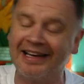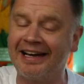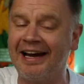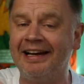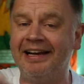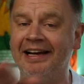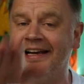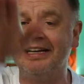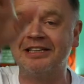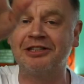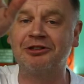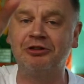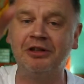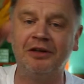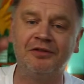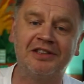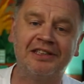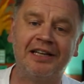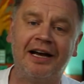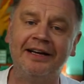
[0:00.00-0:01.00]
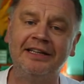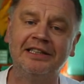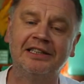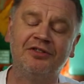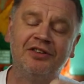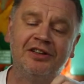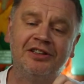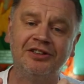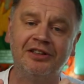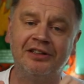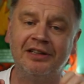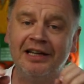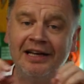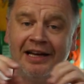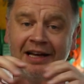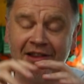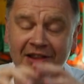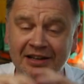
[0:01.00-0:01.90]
the kind of history of science fiction.